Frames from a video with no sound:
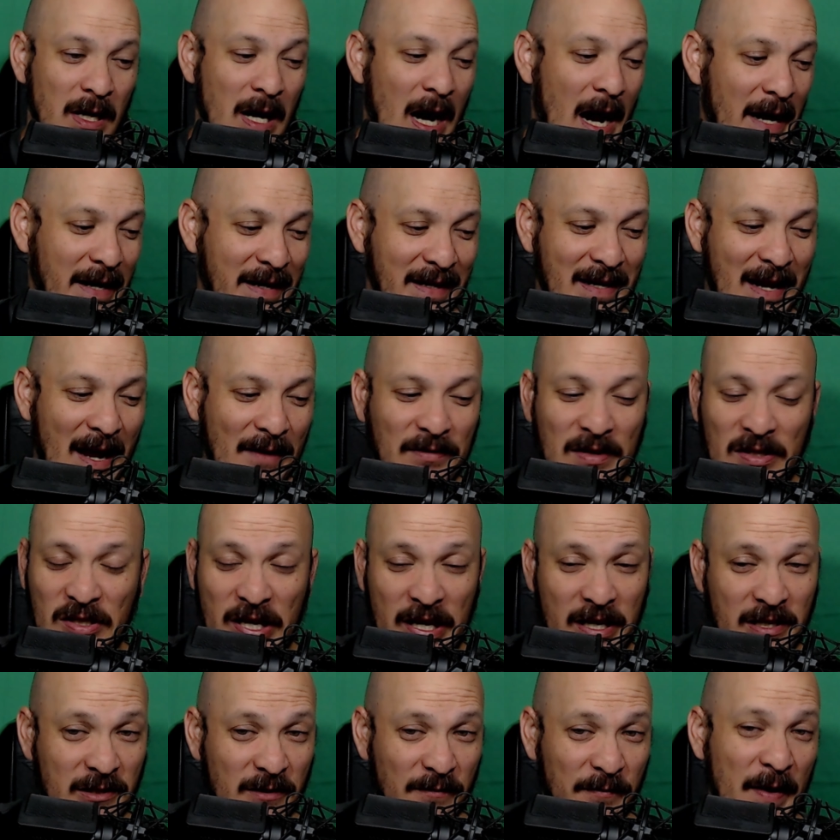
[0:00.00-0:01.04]
I didn't have to
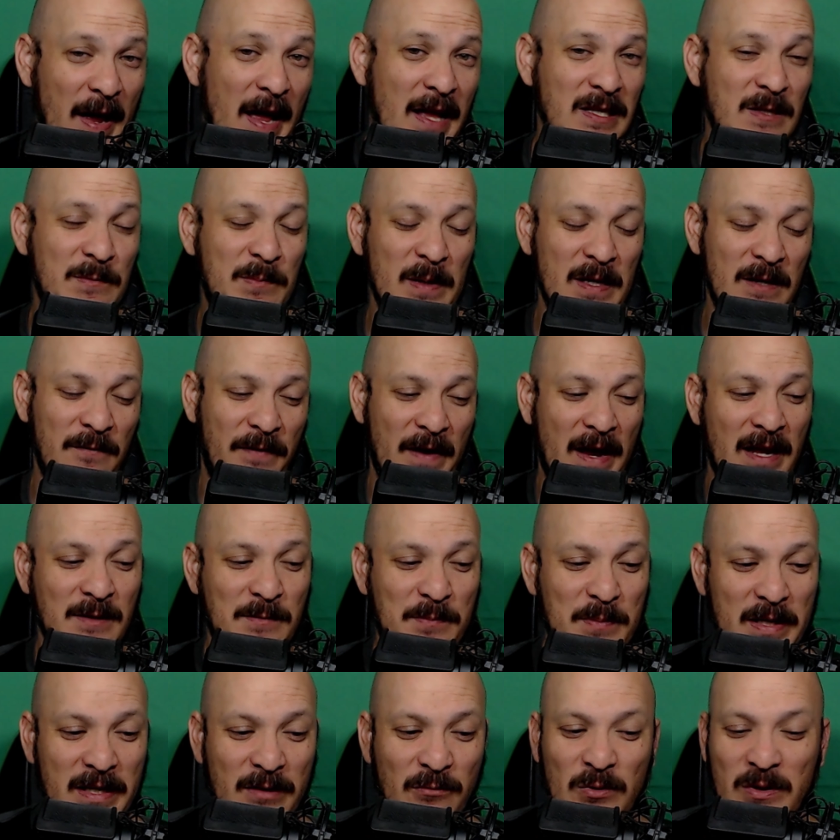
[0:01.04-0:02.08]
change the fan speed. Fan
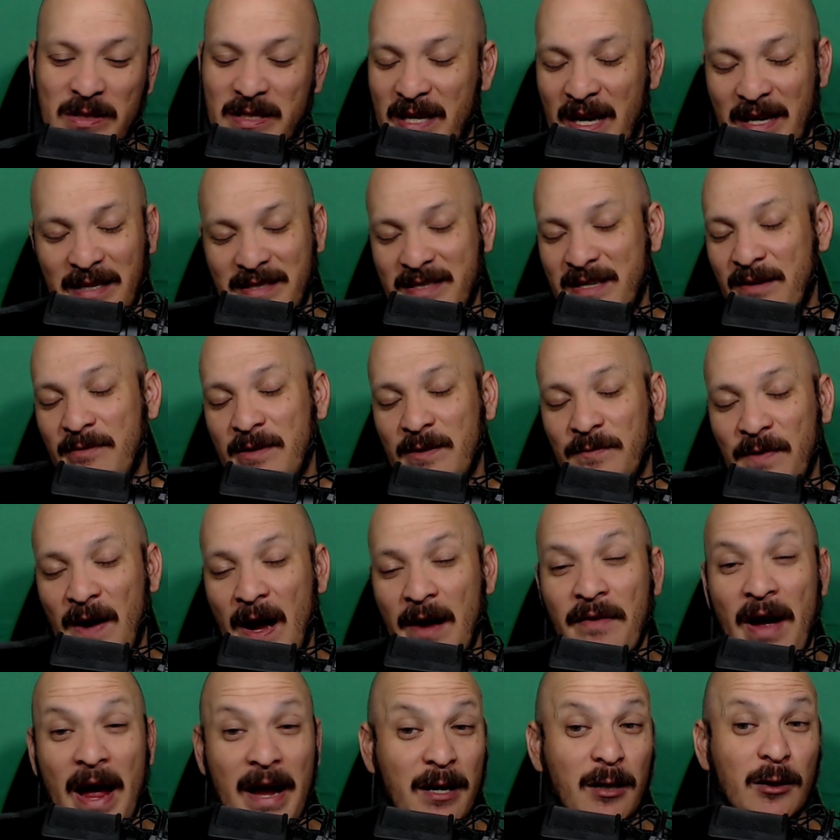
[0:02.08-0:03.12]
speed was at
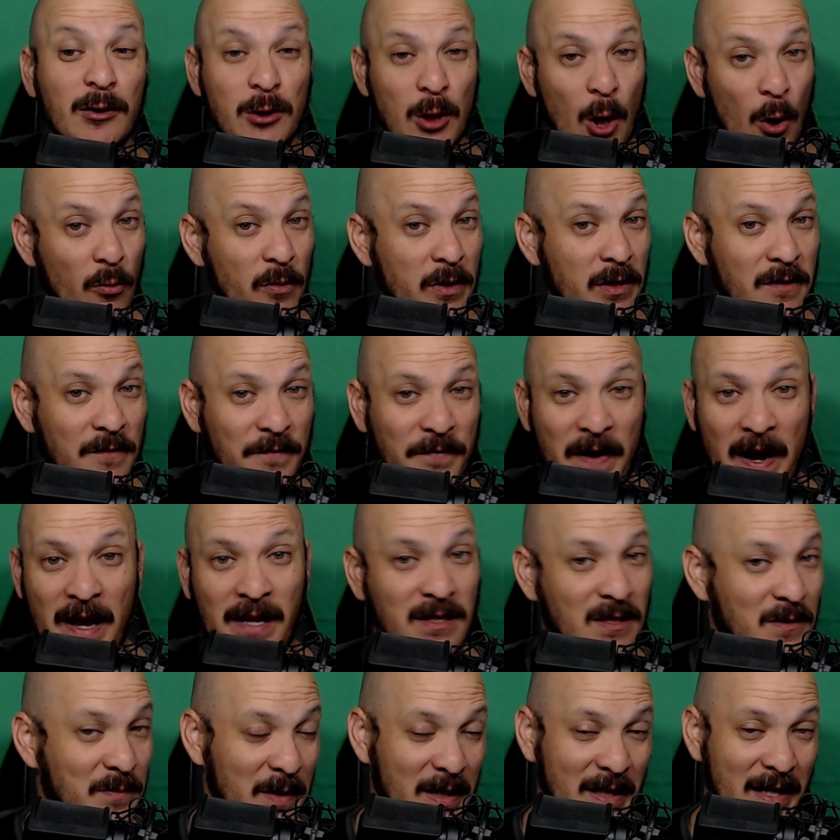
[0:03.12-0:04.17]
75. I could lower the fan
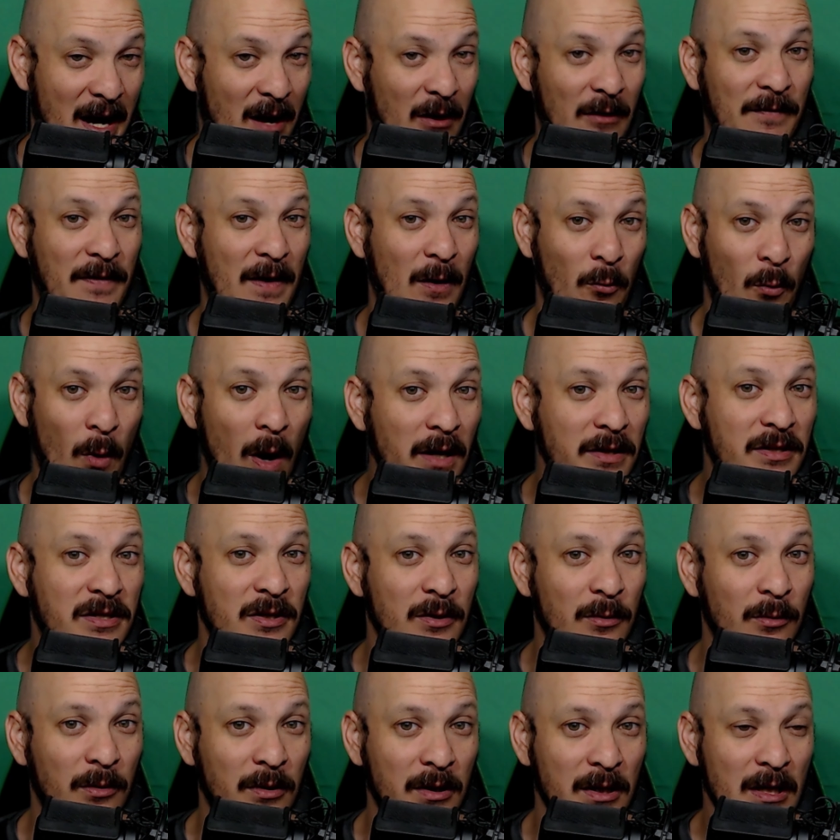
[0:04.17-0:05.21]
speed now if I want
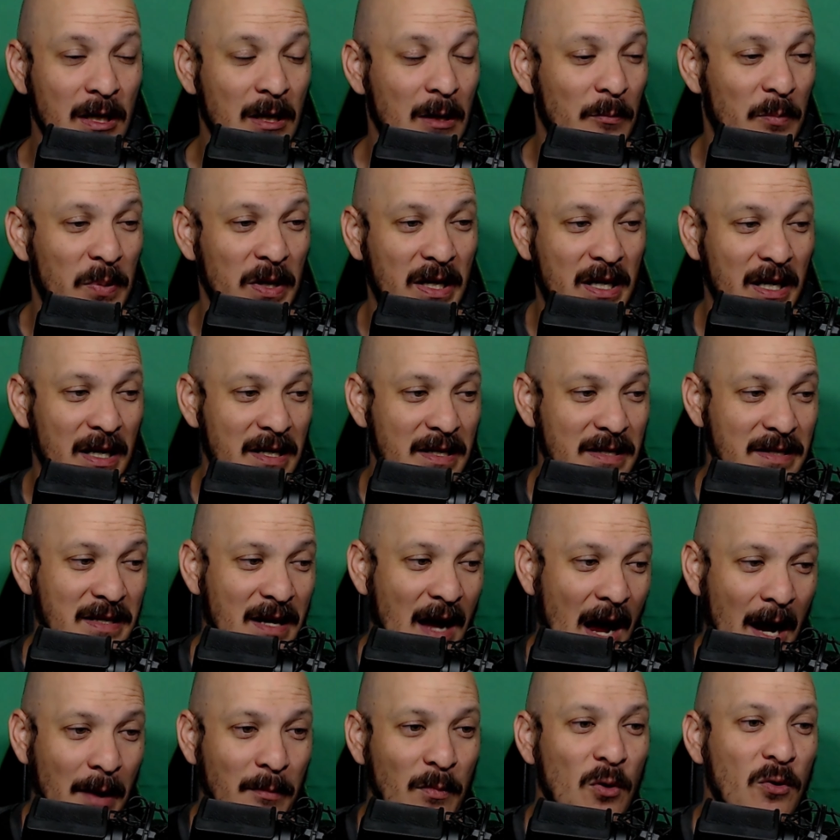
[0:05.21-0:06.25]
to, because
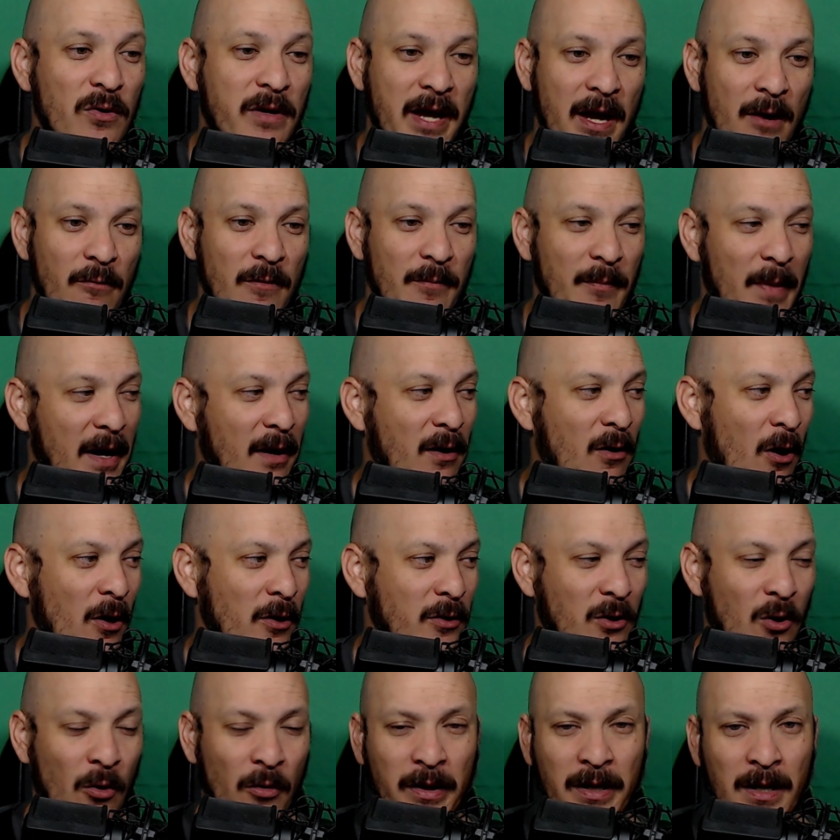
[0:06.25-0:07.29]
I'm okay with my
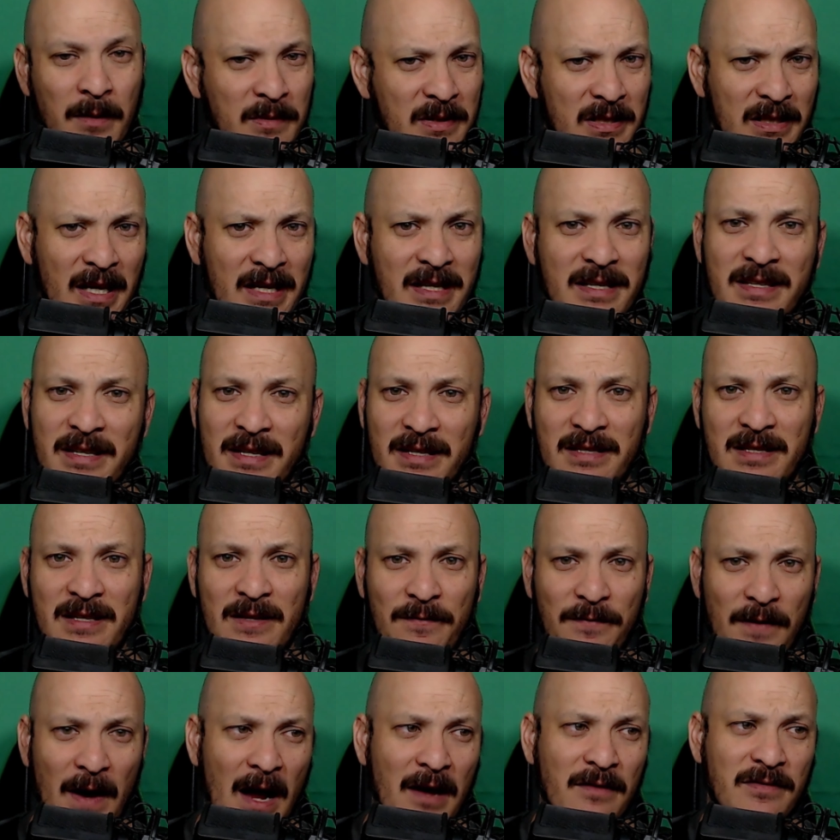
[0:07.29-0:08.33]
card going up to like
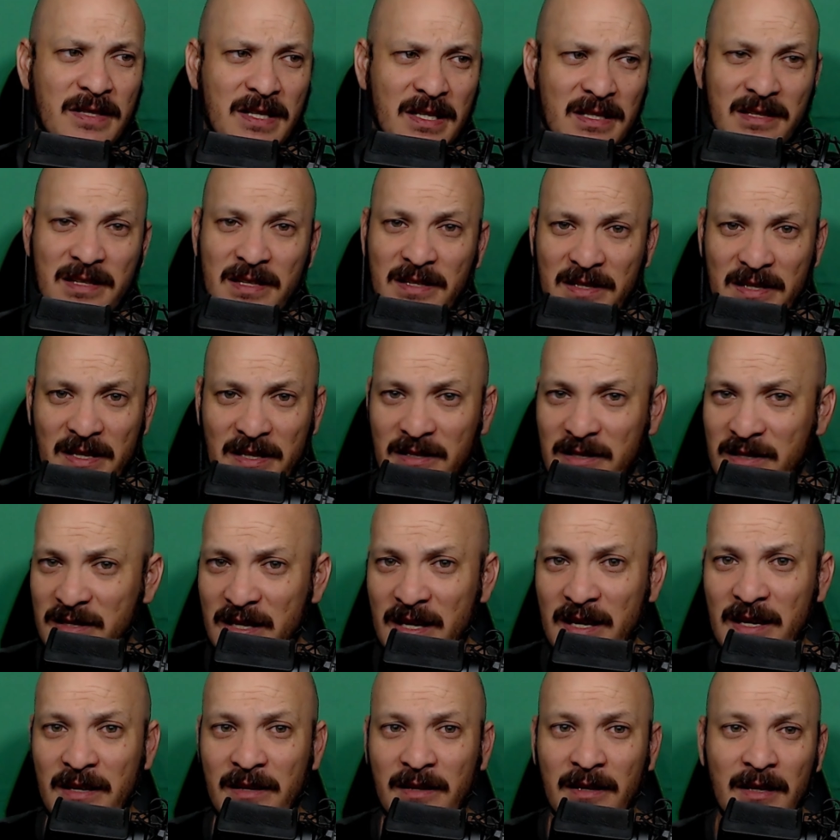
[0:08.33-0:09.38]
65,
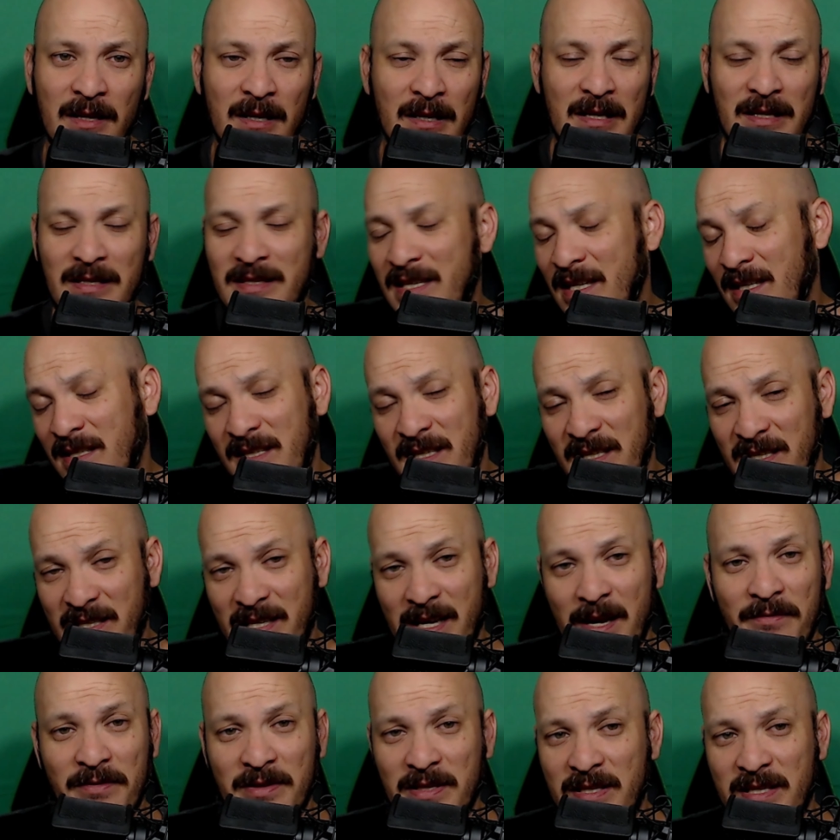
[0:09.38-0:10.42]
66C,
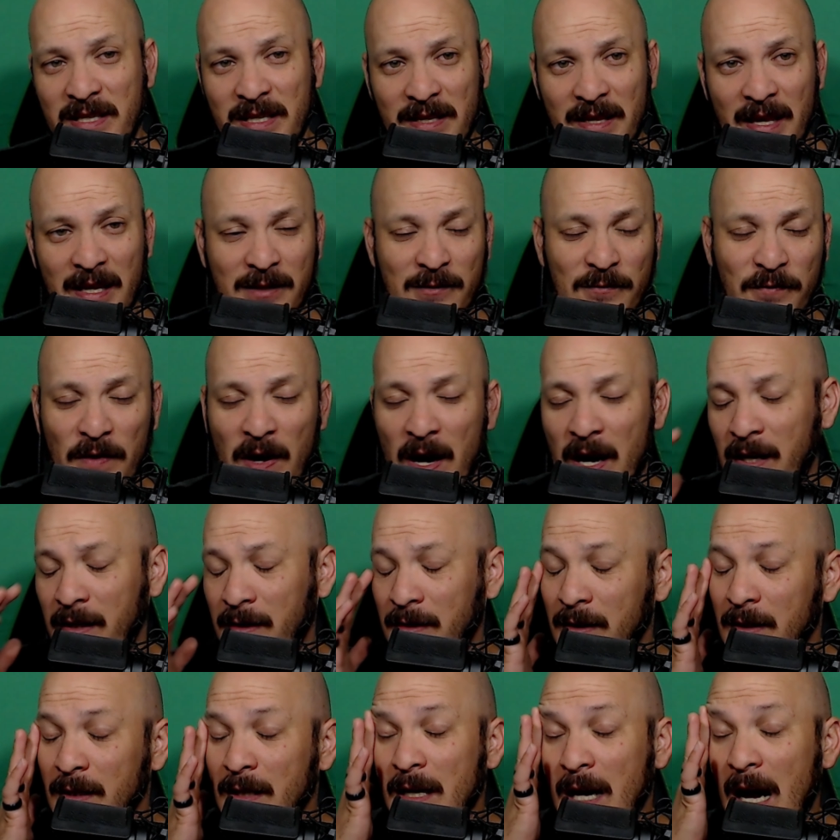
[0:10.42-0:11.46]
67C. That's fine.